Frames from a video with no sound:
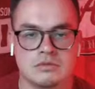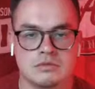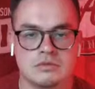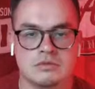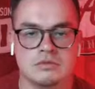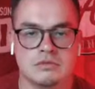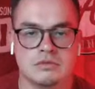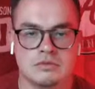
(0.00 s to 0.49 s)

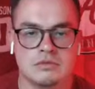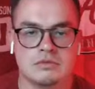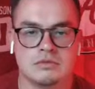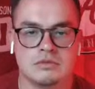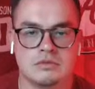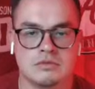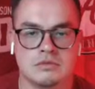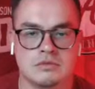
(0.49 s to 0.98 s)

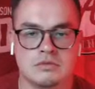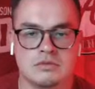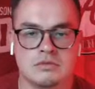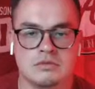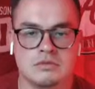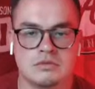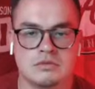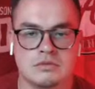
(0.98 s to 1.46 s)

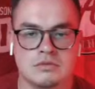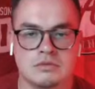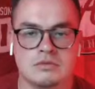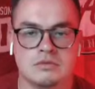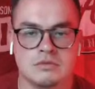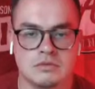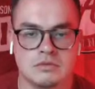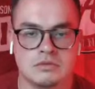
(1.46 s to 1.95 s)

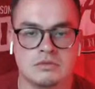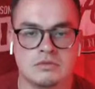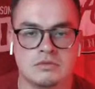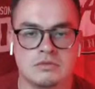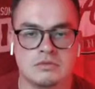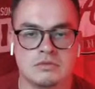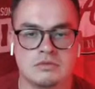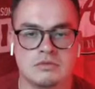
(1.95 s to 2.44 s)

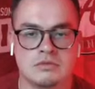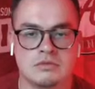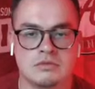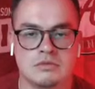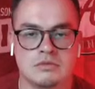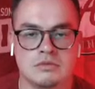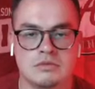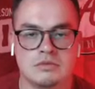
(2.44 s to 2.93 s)

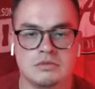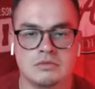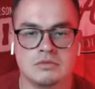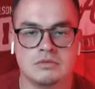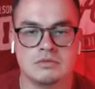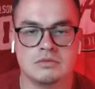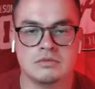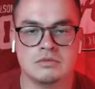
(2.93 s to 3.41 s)

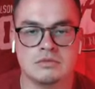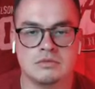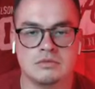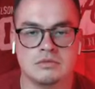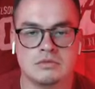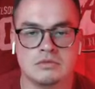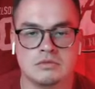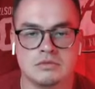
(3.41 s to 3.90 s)

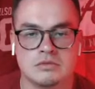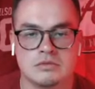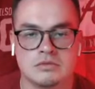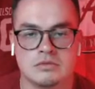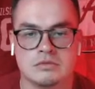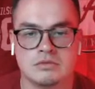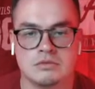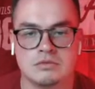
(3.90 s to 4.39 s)

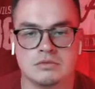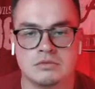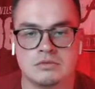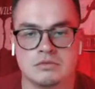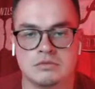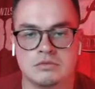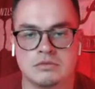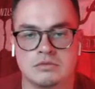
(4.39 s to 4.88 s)

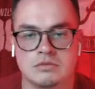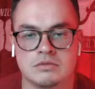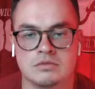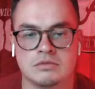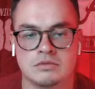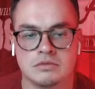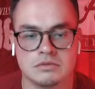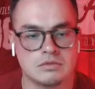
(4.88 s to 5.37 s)

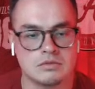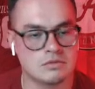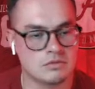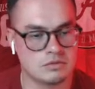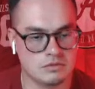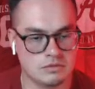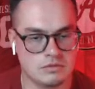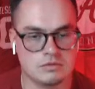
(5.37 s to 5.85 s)

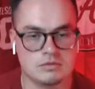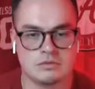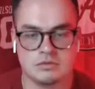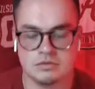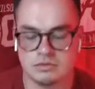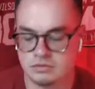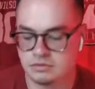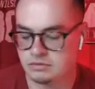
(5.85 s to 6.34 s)

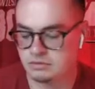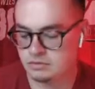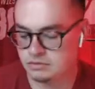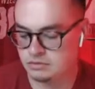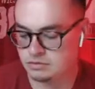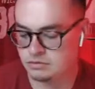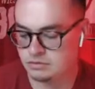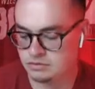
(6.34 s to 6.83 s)

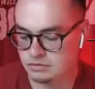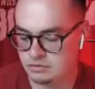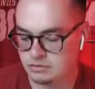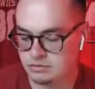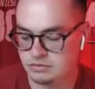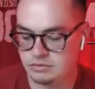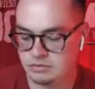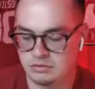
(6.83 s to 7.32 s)

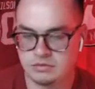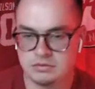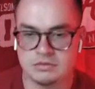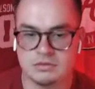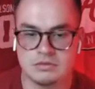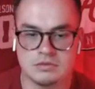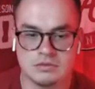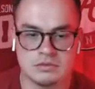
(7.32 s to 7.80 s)

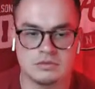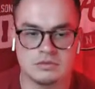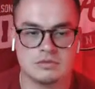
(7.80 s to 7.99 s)
(silent)